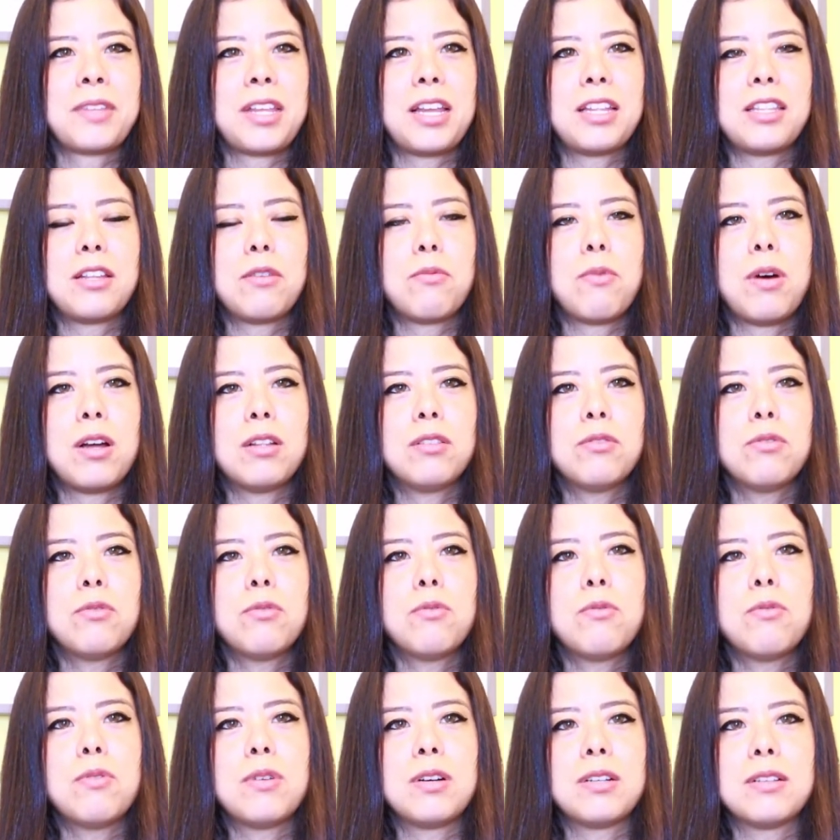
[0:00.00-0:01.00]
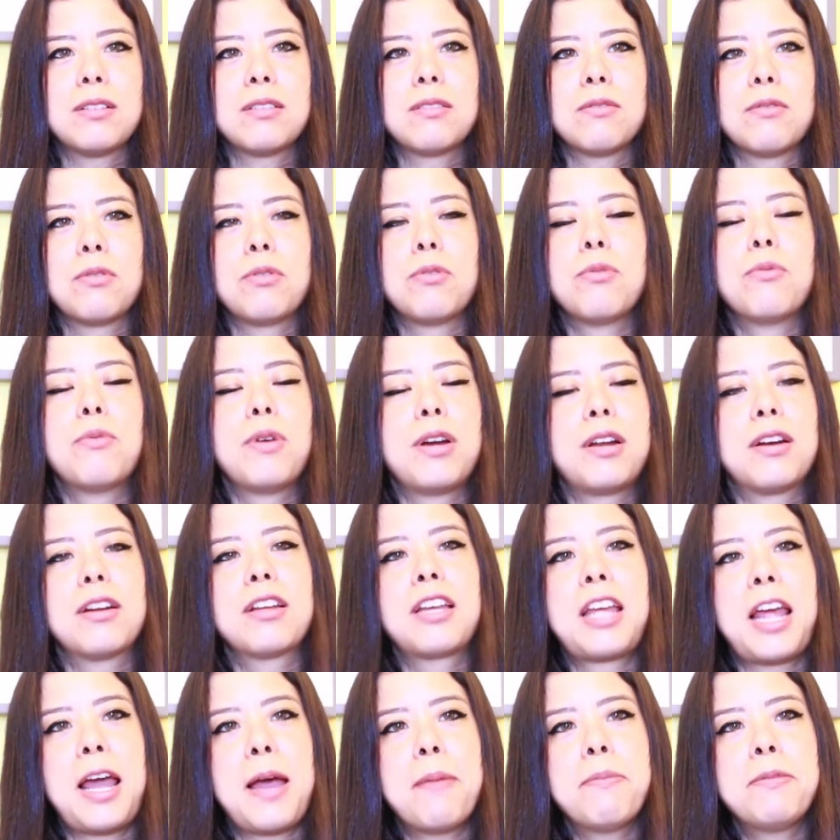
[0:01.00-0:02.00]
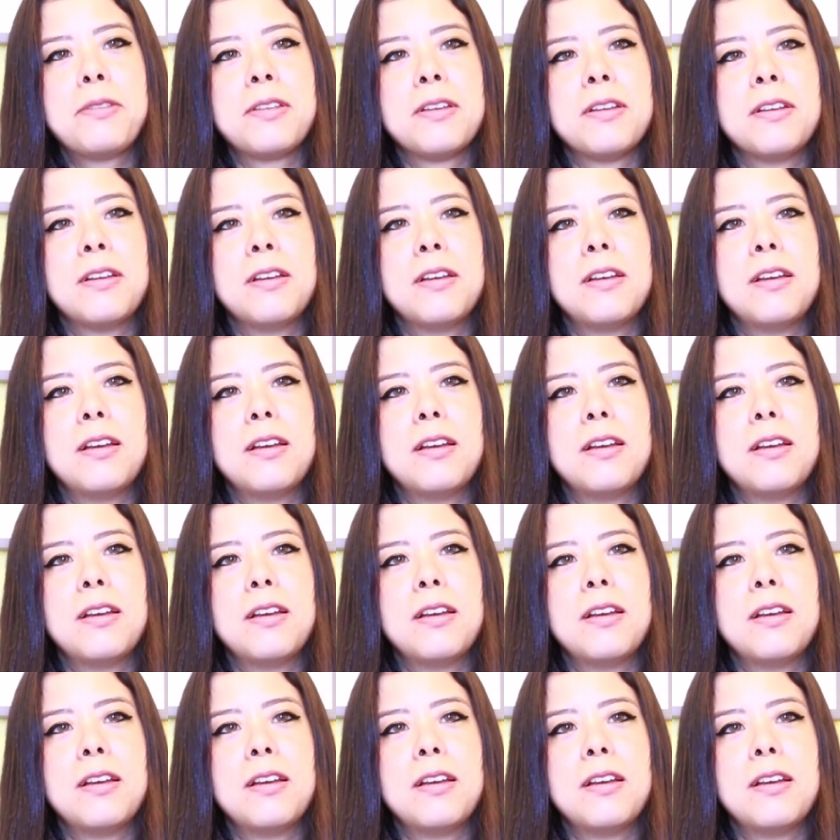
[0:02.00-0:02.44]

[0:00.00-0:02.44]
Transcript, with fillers: and the one who are who were kept.